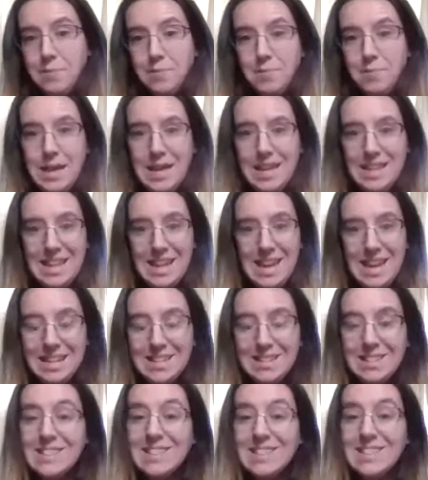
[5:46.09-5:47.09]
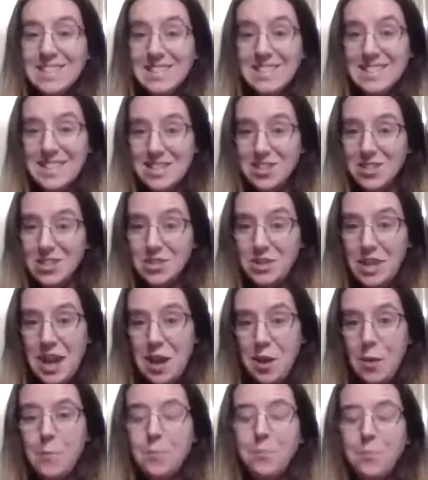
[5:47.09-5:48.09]
Making that distinction
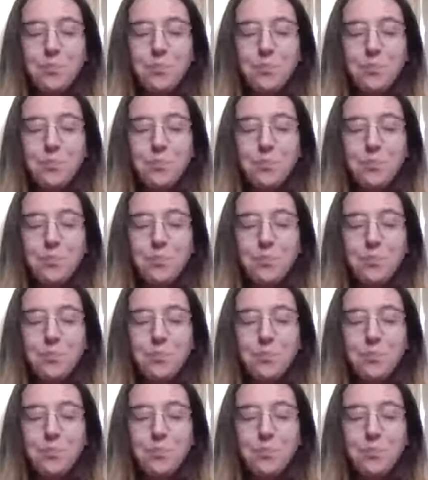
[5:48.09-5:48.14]
now.